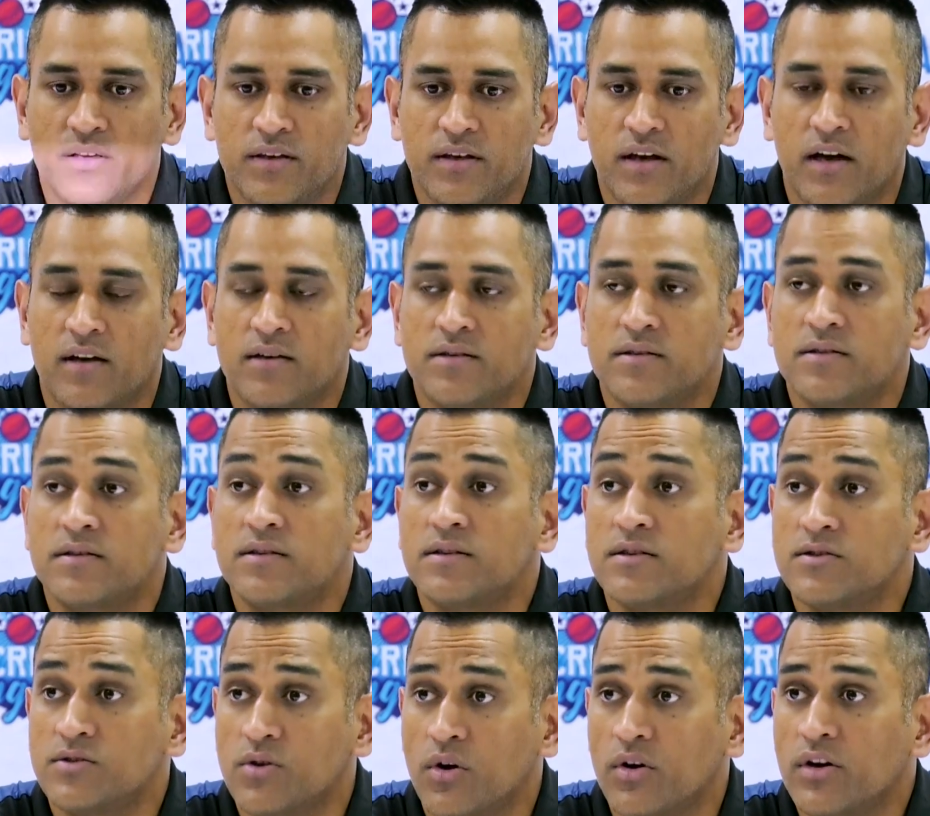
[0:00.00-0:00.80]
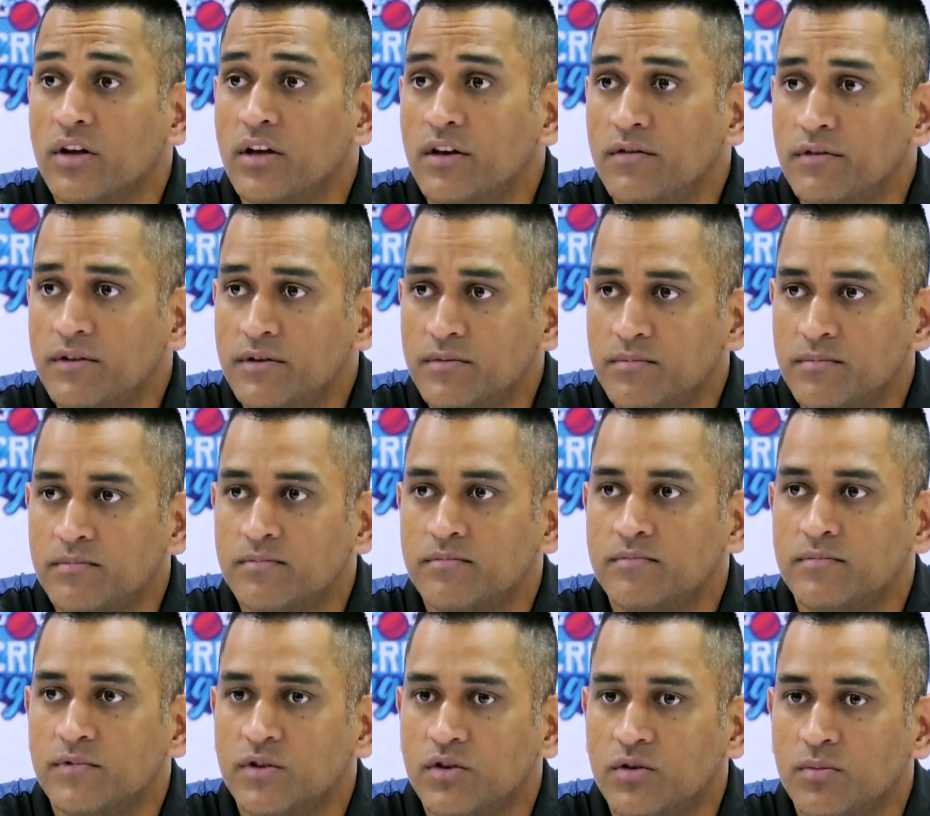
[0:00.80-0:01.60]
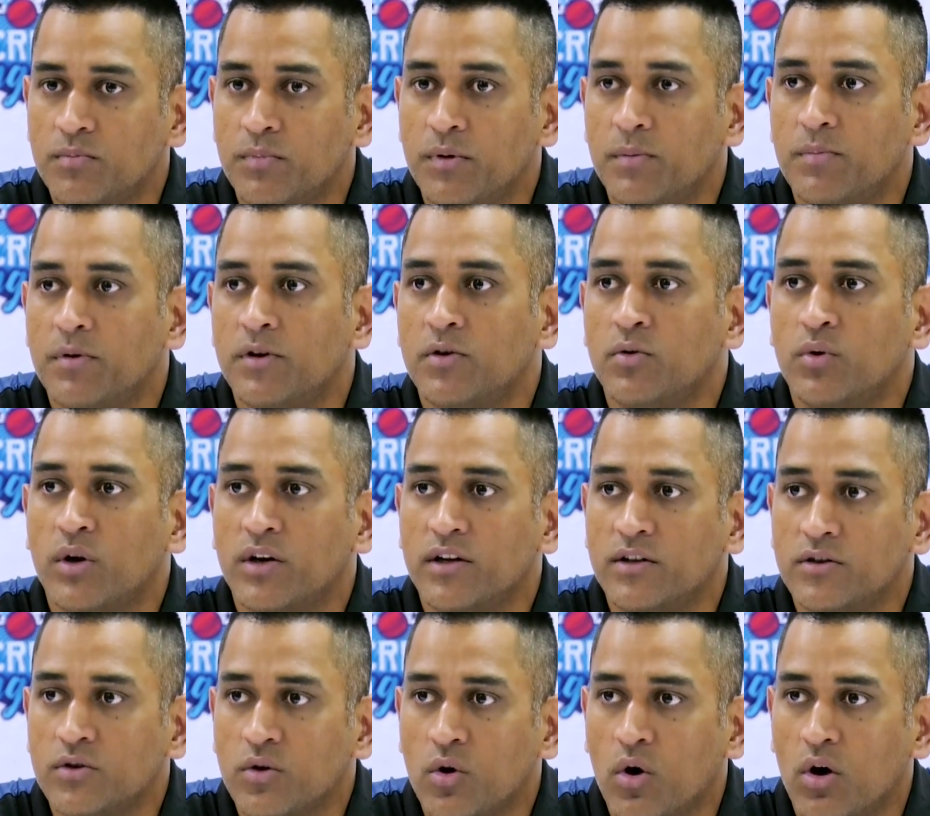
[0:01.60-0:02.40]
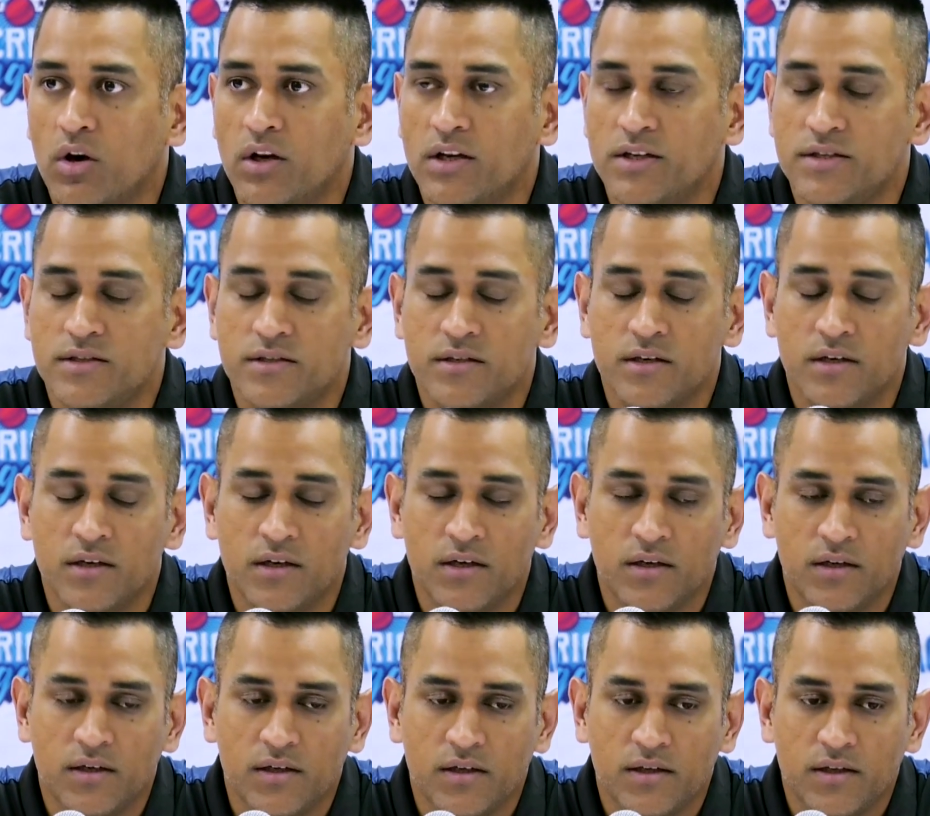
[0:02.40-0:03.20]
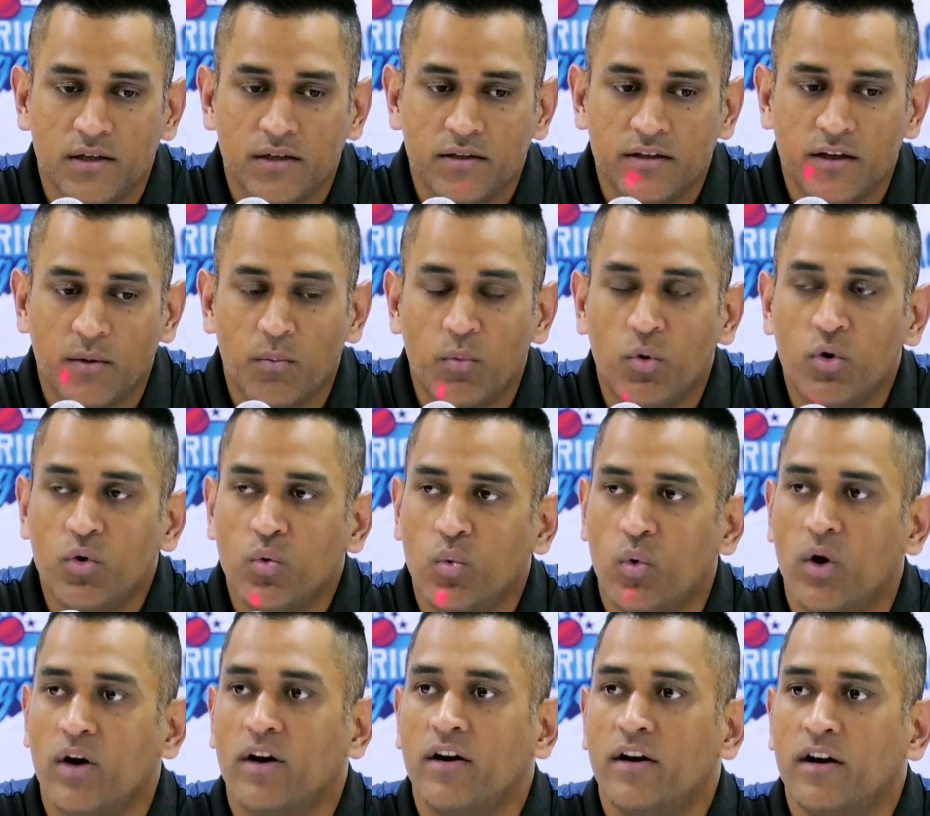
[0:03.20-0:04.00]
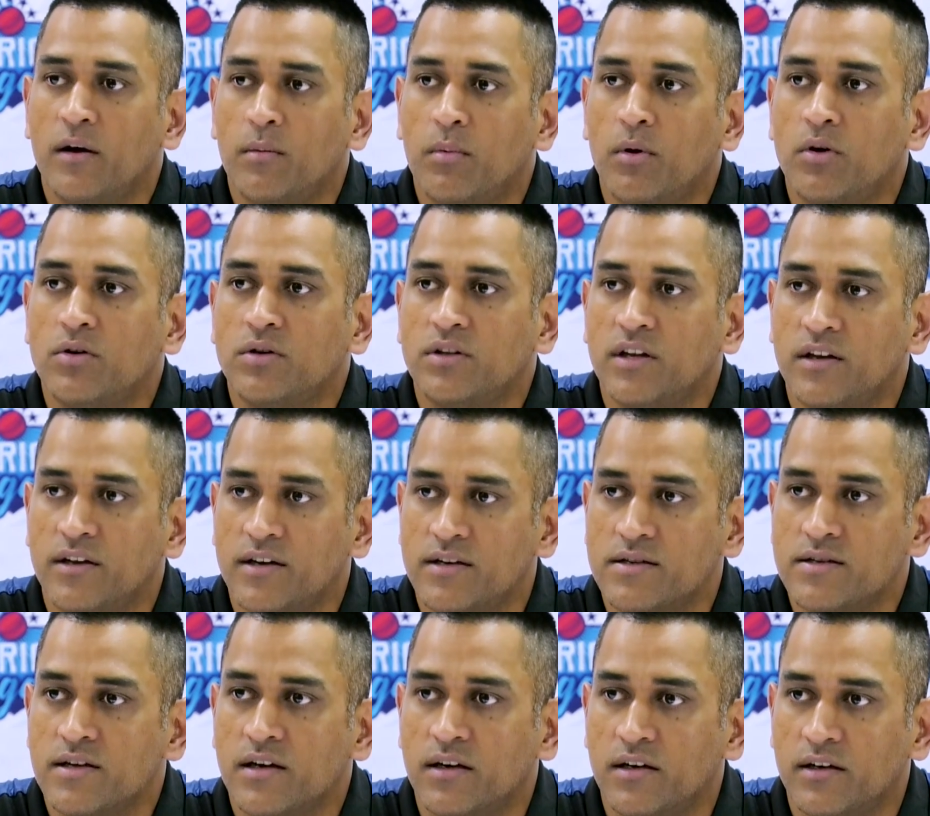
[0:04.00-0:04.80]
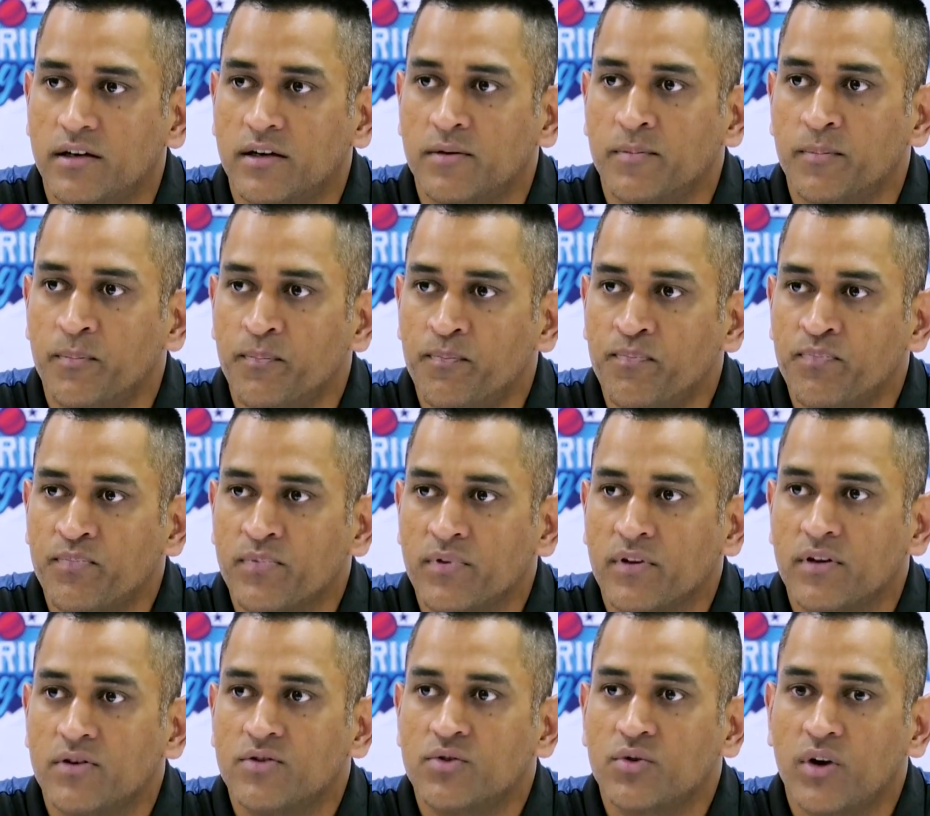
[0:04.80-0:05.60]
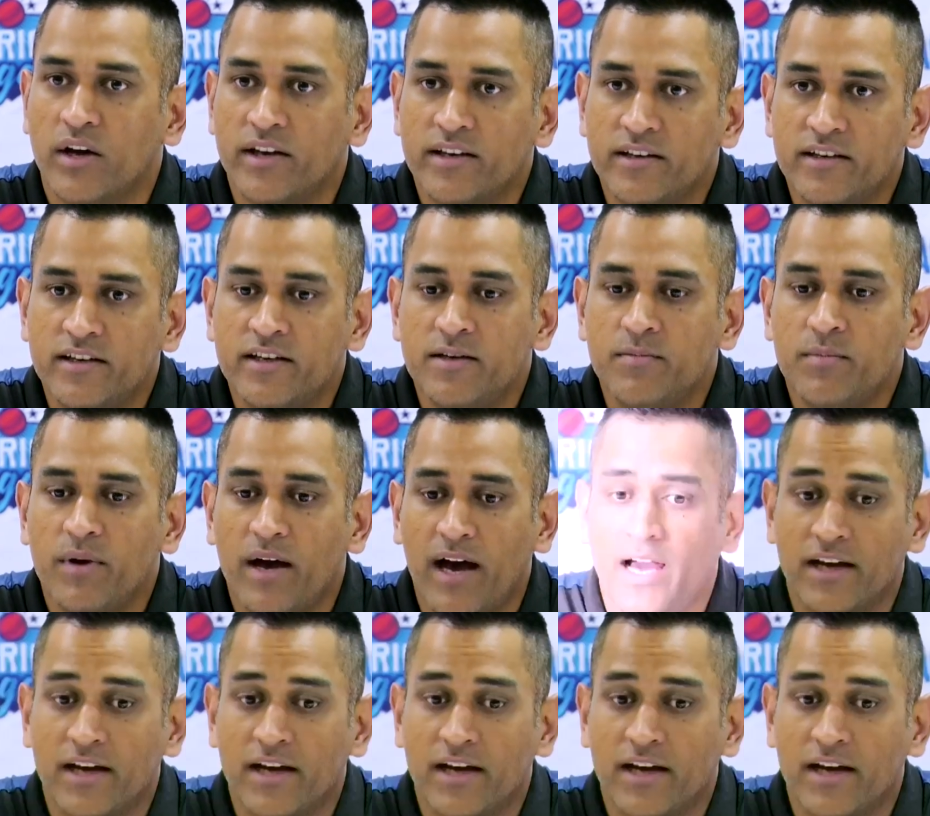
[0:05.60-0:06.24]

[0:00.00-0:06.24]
youngsters or even, you know, people who are in college, they're more worried about the result. So I keep